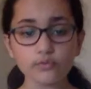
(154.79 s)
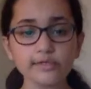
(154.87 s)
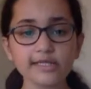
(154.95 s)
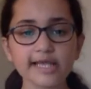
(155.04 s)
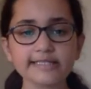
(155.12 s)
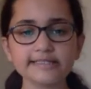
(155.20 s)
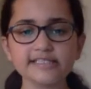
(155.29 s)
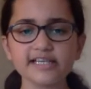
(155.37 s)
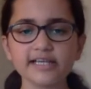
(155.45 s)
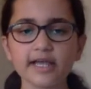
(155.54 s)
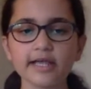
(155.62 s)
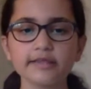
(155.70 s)
"We like
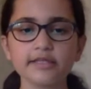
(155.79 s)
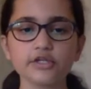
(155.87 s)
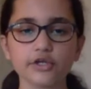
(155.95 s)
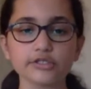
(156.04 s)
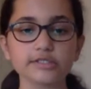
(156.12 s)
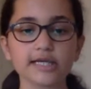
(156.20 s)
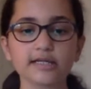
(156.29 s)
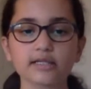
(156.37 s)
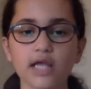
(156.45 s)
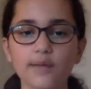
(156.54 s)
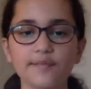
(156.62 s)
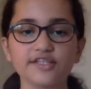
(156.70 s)
digging in the dirt and
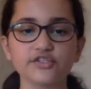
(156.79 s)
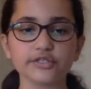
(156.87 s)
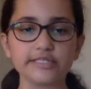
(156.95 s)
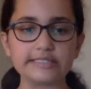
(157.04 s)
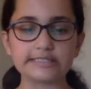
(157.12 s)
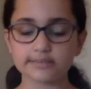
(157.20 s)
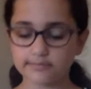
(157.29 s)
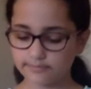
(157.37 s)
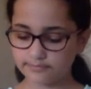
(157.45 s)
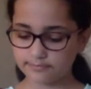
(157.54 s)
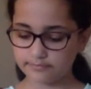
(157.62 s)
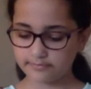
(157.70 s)
climbing trees,"
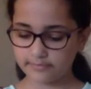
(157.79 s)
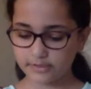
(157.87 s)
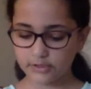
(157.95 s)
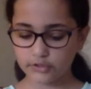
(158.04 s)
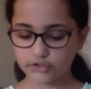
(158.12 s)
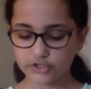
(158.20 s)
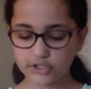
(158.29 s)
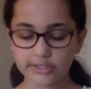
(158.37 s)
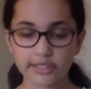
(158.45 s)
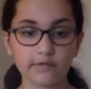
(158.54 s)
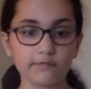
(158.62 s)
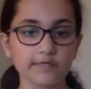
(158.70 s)

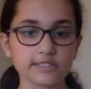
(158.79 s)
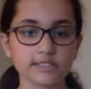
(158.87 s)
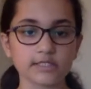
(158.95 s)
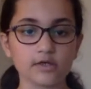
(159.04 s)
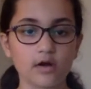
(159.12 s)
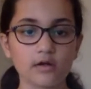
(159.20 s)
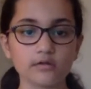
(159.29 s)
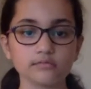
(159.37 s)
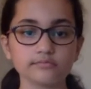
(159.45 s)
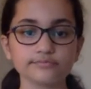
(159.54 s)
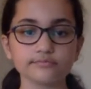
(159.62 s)
Charlotte confessed to the doll.